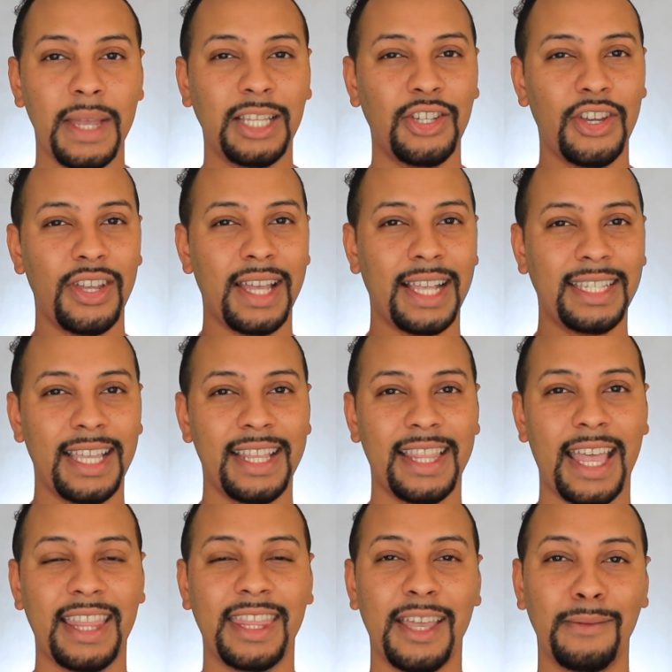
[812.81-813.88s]
Make sure you guys
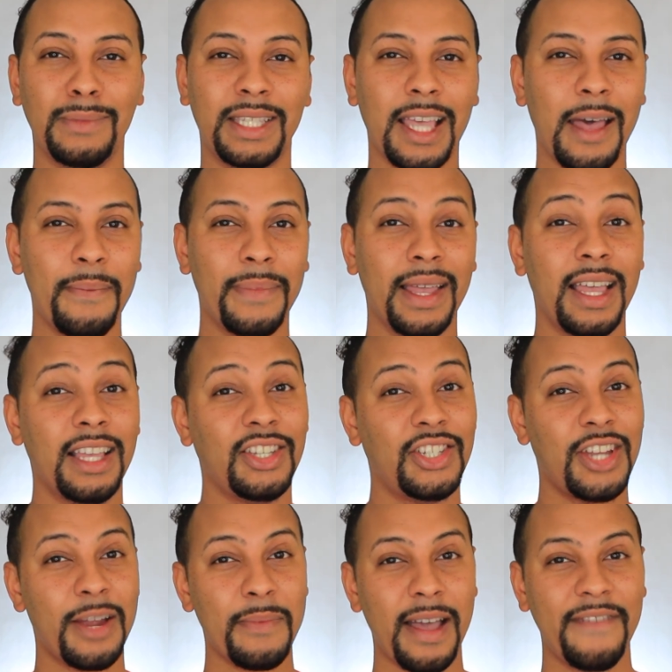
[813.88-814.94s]
hit that thumbs up,
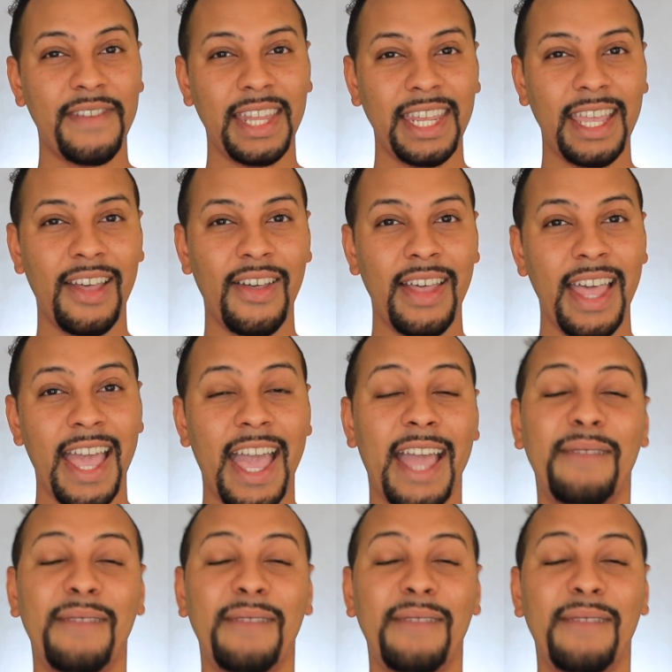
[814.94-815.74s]
share my video,